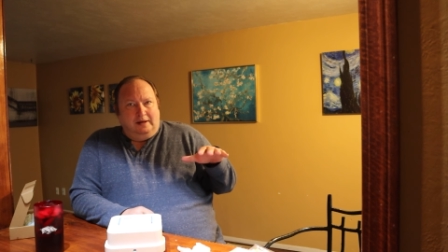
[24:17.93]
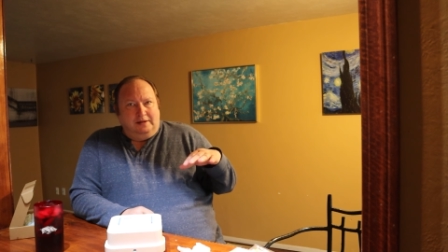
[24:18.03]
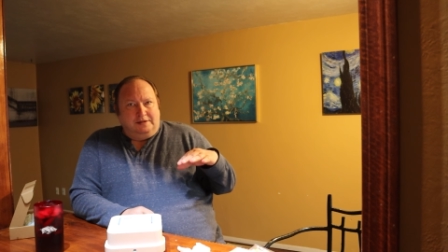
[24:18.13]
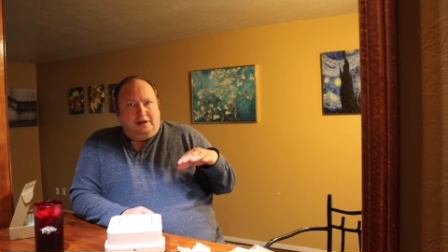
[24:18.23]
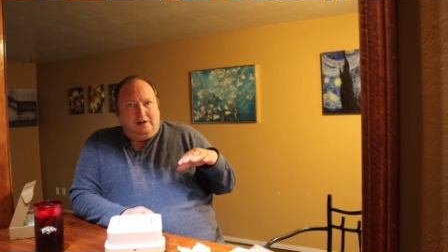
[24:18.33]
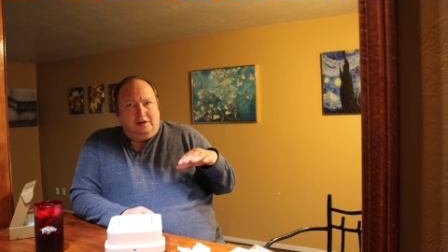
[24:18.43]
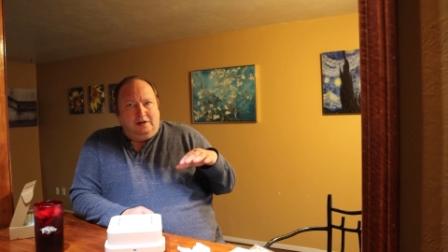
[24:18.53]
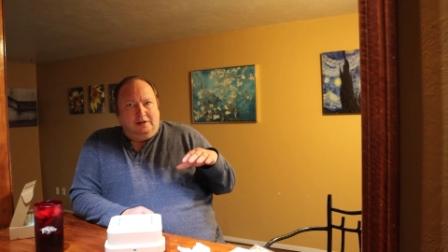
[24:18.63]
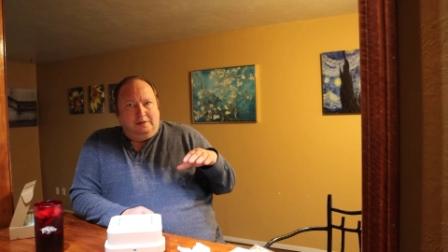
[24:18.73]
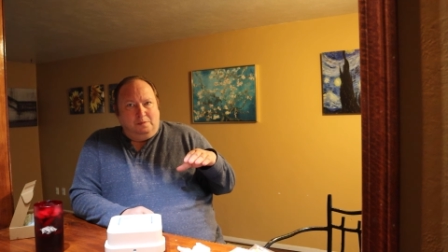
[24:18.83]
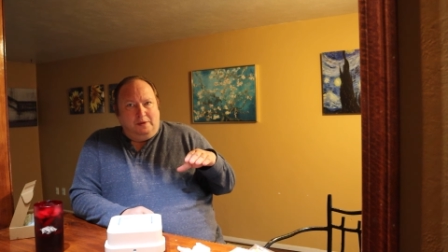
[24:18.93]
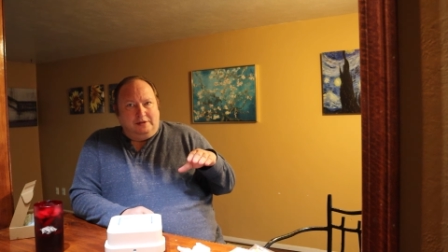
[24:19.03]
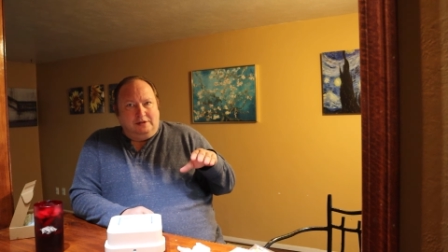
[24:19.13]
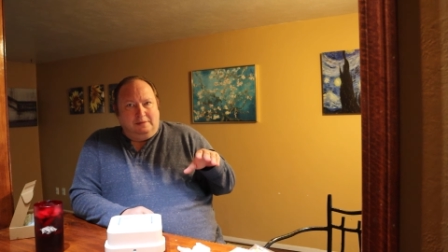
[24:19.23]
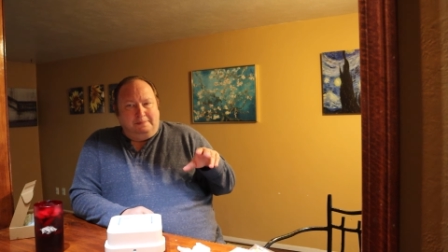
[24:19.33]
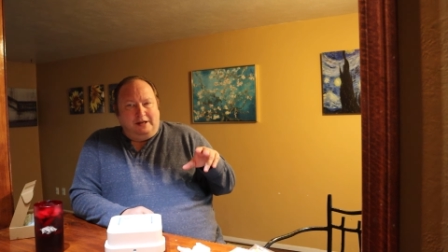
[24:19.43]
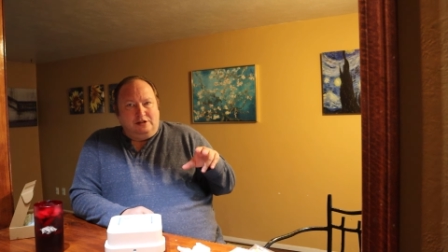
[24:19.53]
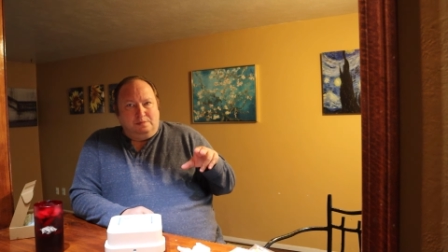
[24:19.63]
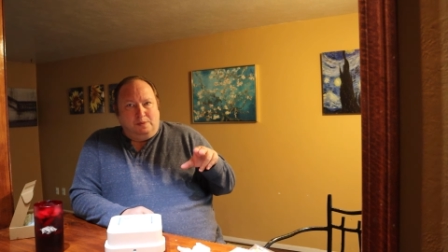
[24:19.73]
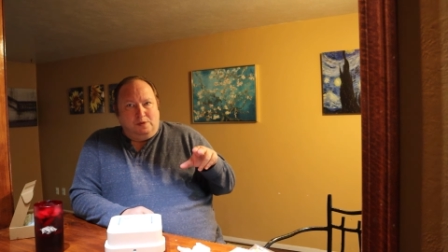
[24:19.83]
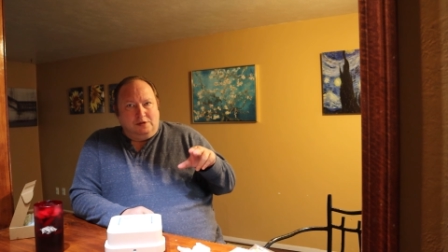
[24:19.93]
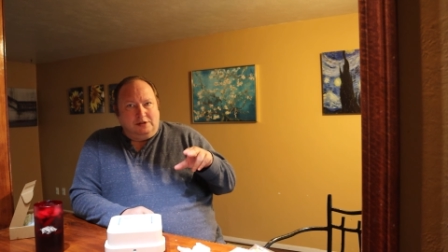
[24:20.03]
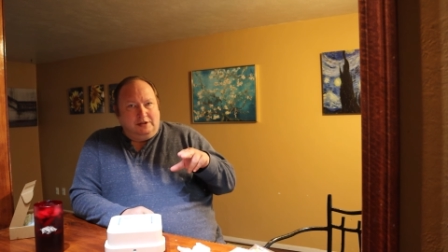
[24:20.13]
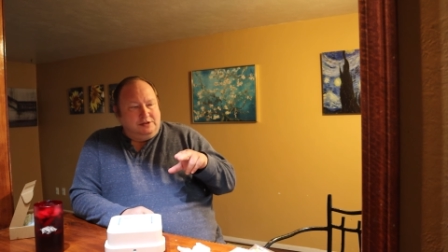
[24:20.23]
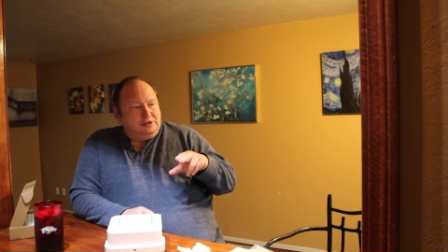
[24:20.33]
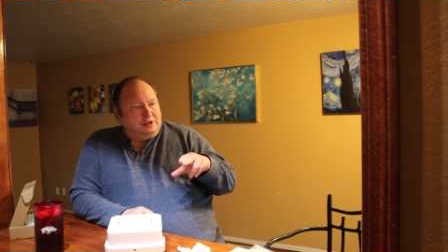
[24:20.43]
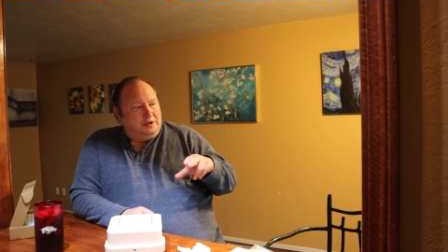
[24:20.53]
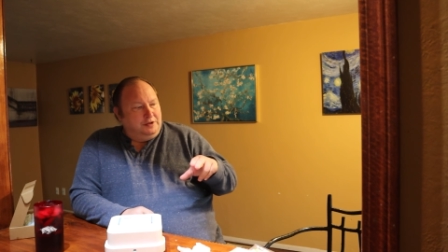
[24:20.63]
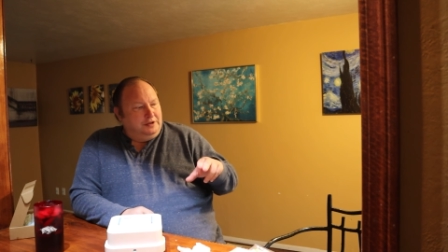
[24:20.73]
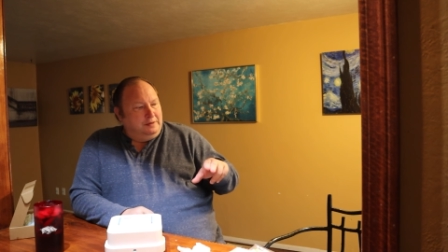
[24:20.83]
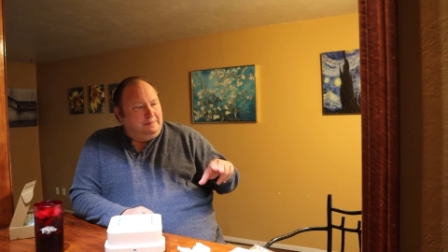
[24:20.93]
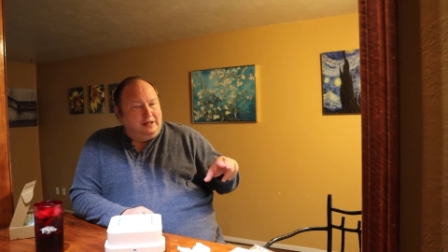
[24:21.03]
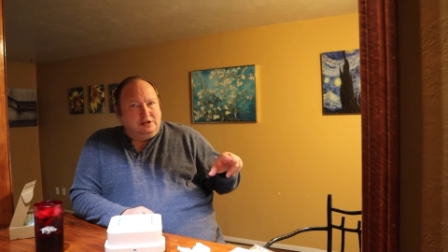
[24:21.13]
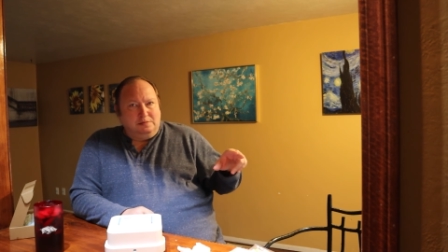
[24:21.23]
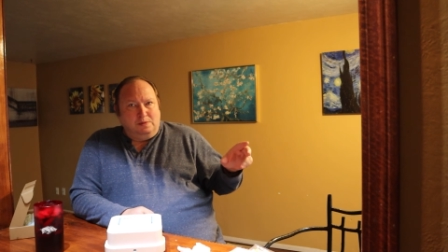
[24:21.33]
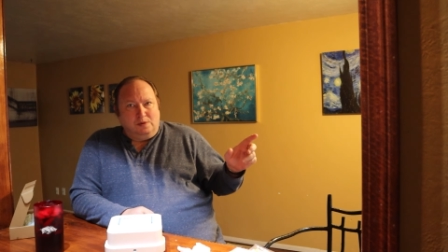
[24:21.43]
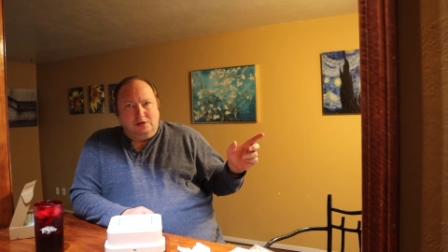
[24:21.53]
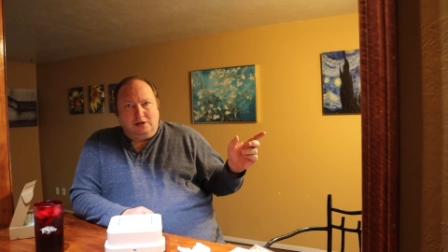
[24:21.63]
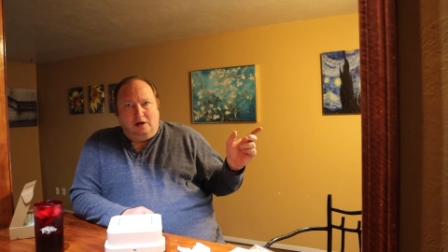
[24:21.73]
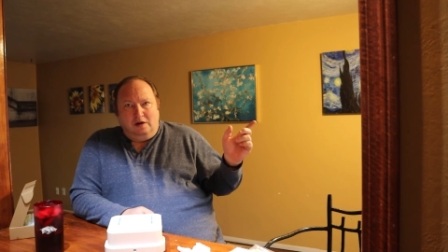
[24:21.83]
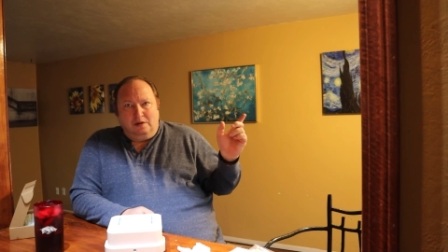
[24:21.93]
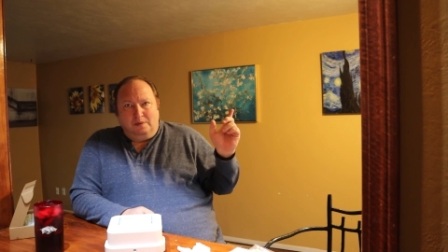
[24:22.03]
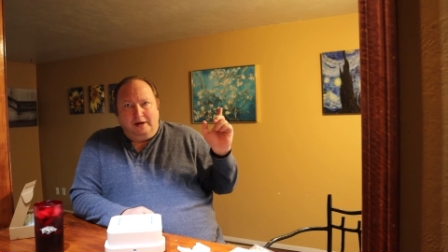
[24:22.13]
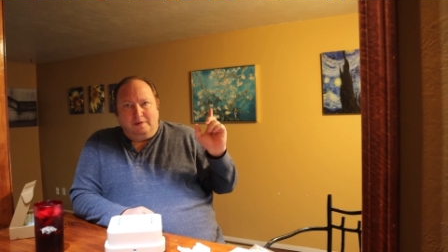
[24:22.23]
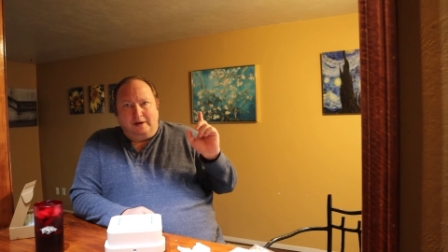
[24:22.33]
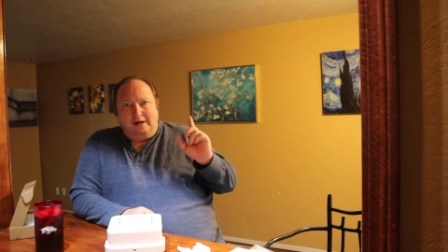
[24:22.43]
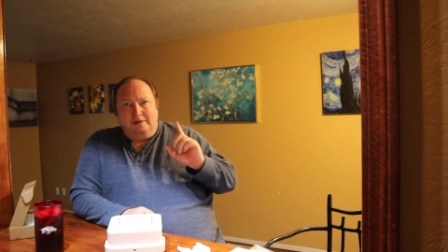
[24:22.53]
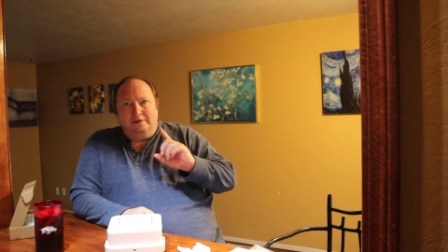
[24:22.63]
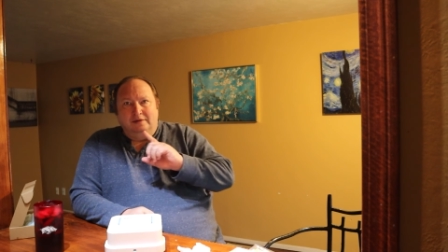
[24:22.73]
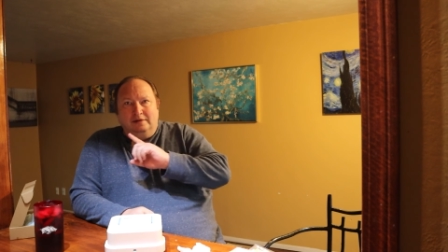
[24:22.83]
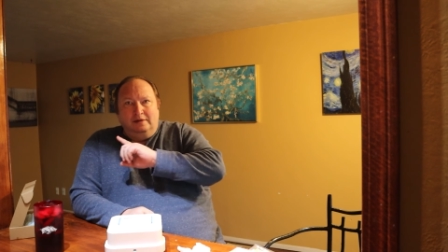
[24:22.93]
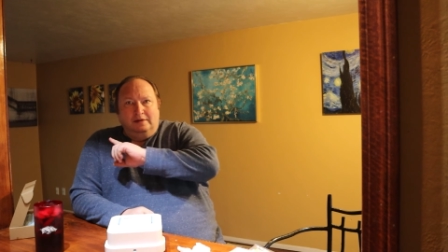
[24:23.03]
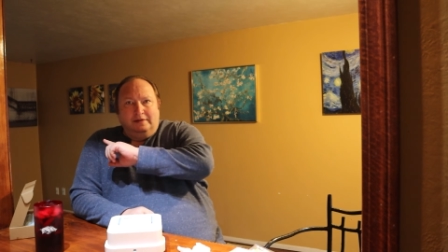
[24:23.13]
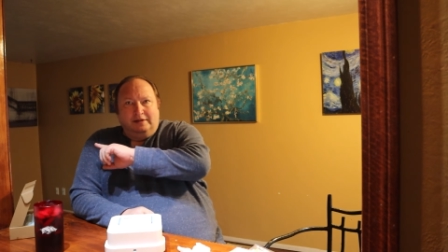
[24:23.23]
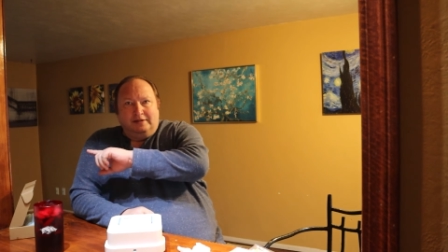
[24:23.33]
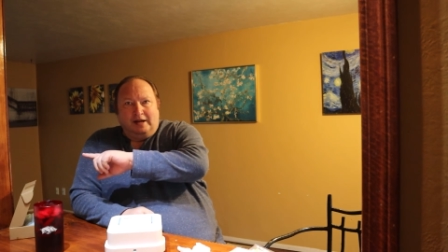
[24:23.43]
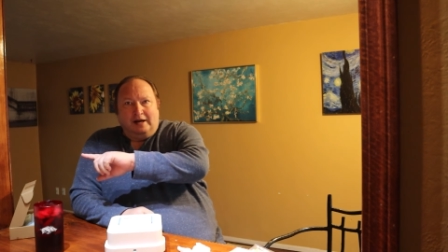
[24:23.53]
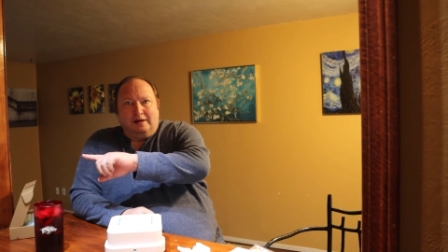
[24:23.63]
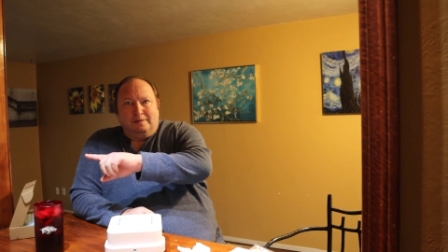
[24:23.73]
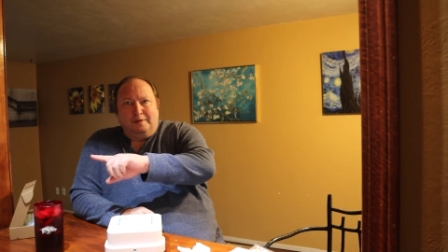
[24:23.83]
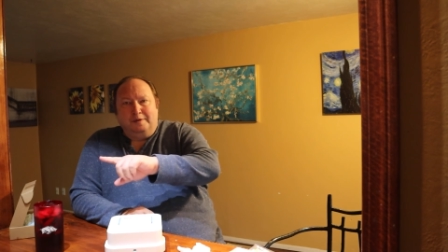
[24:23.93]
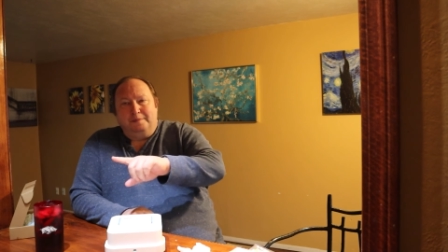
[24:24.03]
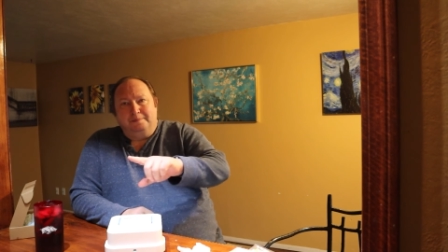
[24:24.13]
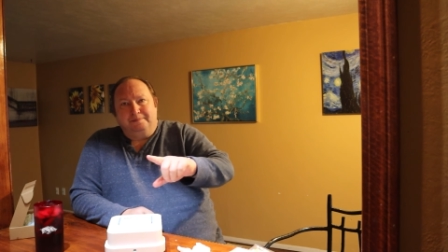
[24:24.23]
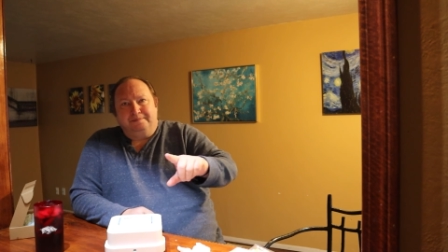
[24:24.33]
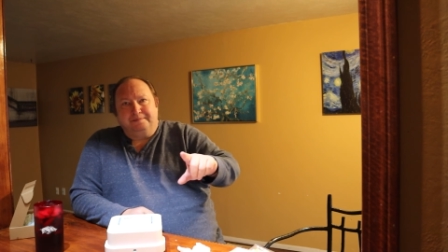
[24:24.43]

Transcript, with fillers: it turned and went to the baseboards and then skirted the baseboards all the way around the entire room.